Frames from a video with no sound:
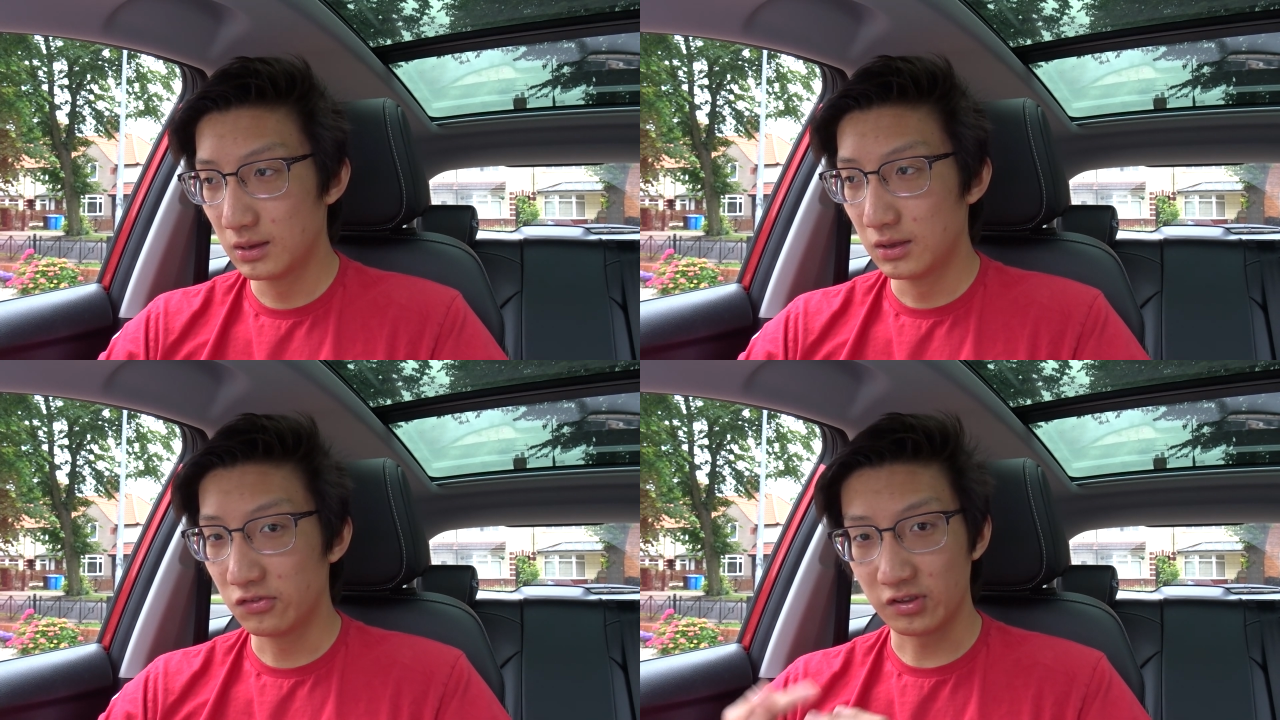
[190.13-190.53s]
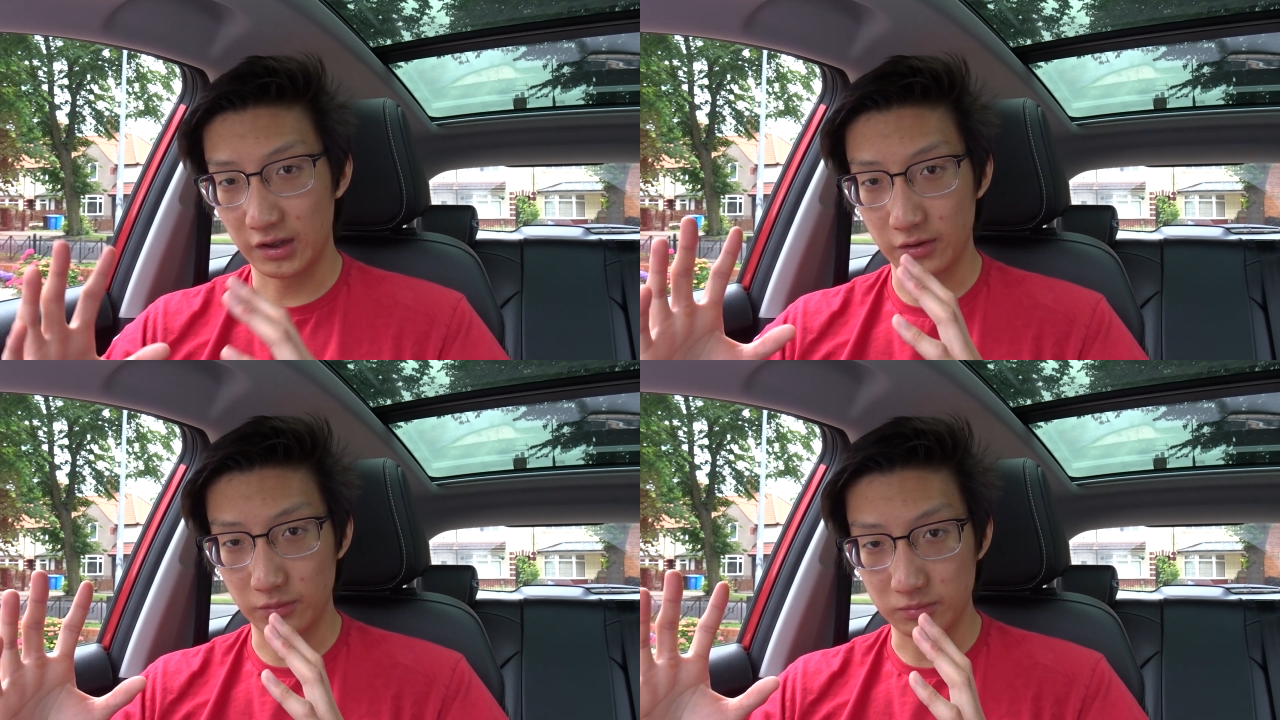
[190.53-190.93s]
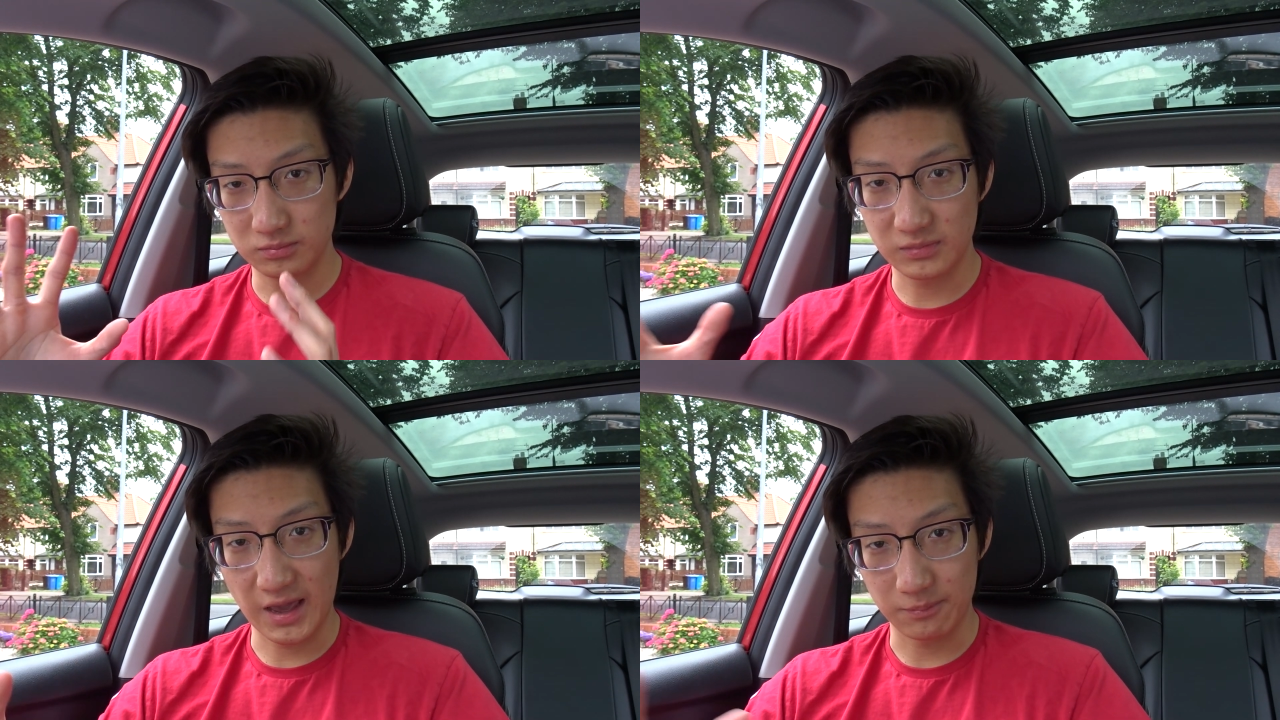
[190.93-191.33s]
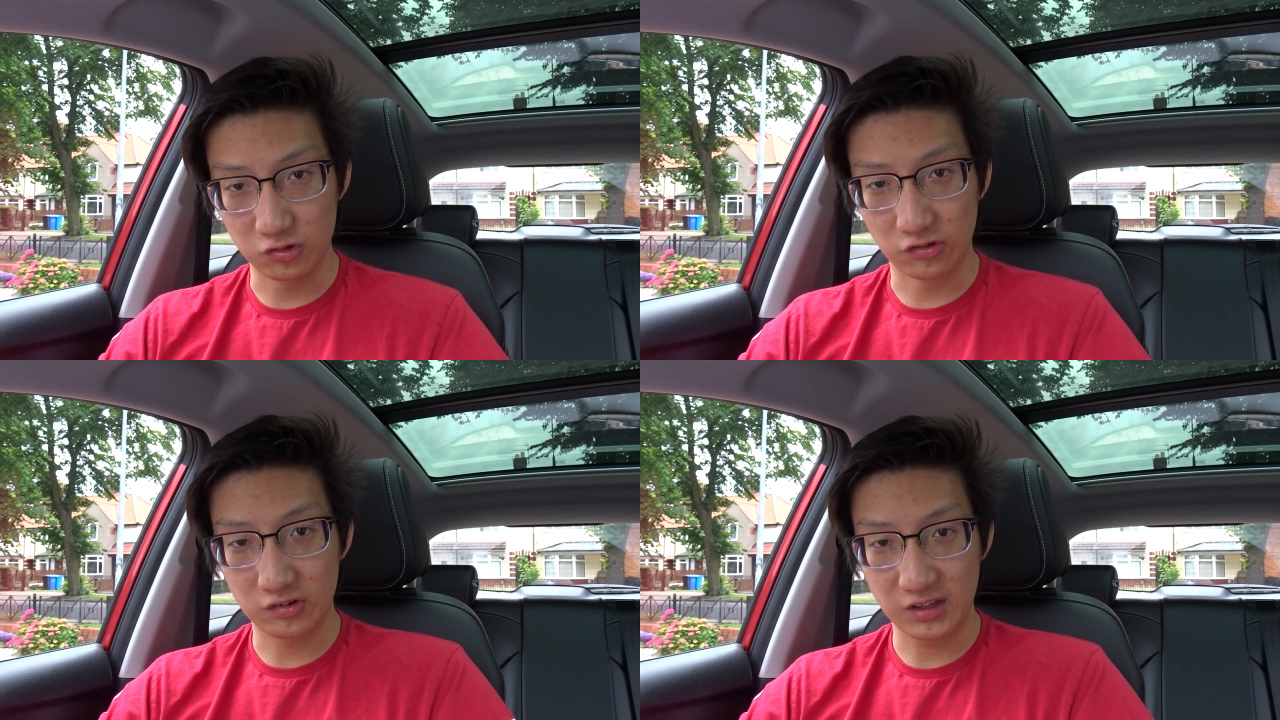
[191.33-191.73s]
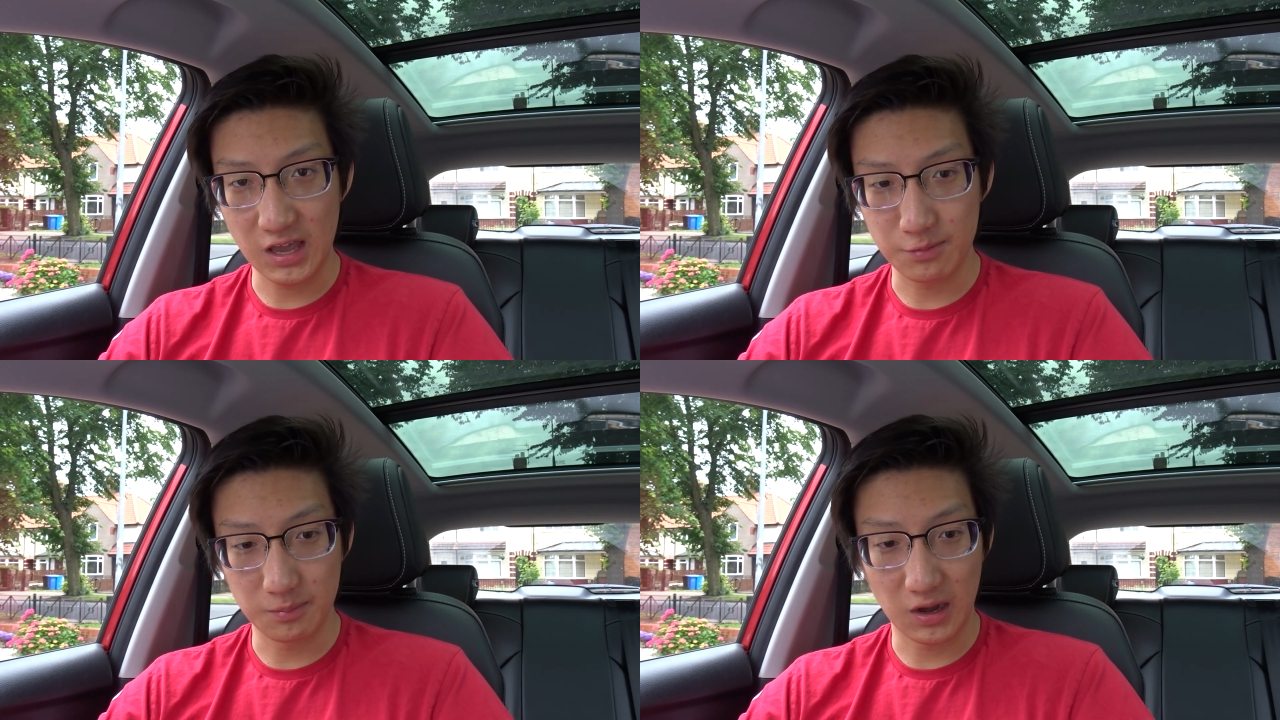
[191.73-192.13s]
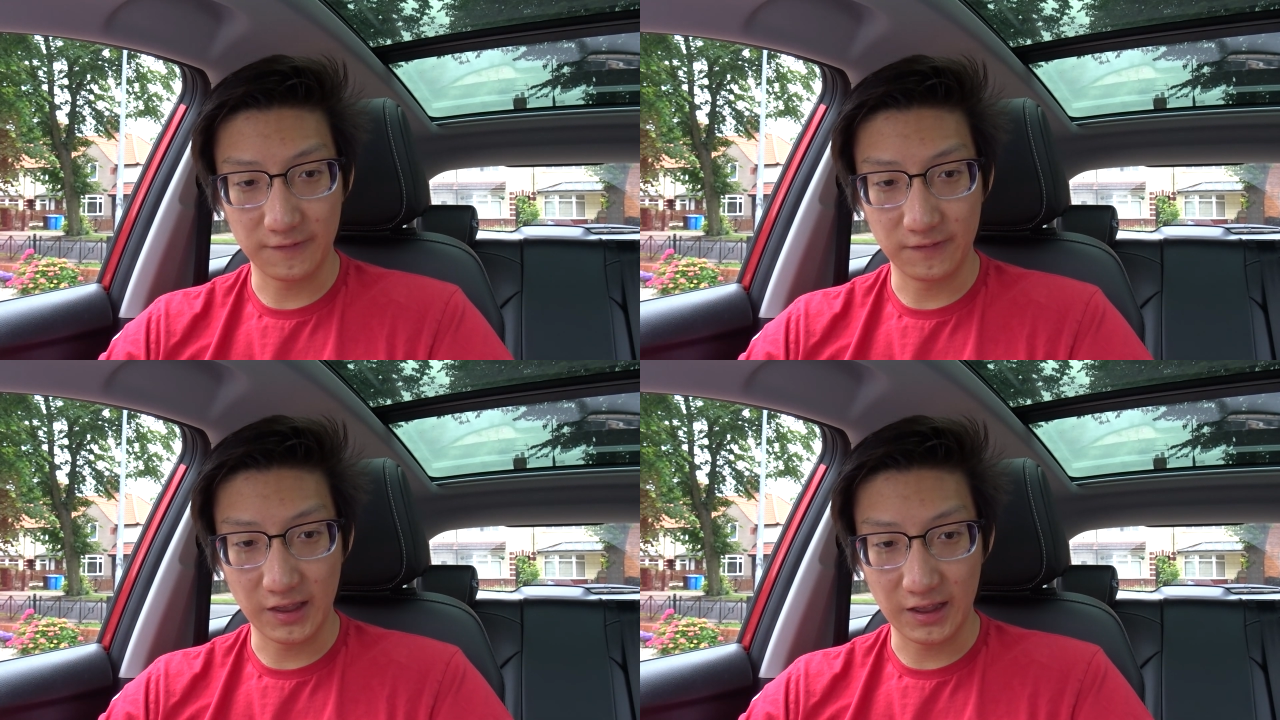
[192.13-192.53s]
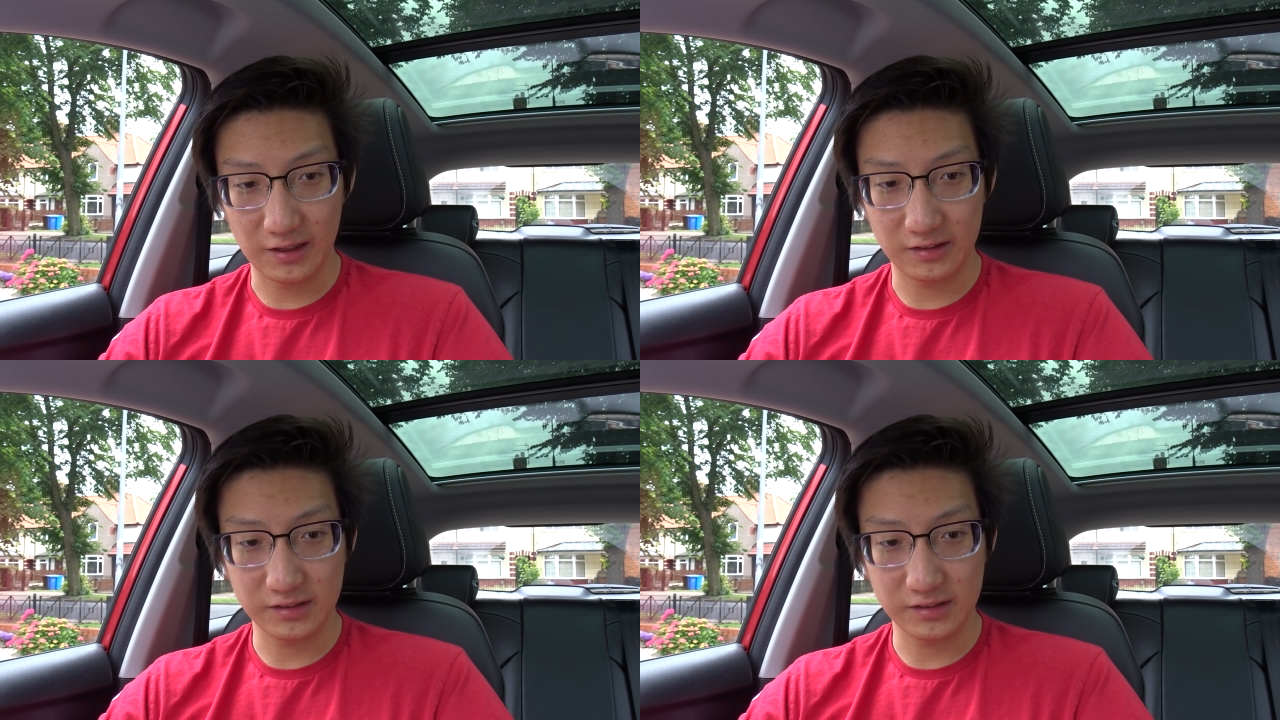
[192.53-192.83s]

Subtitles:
So yeah, just to keep in mind that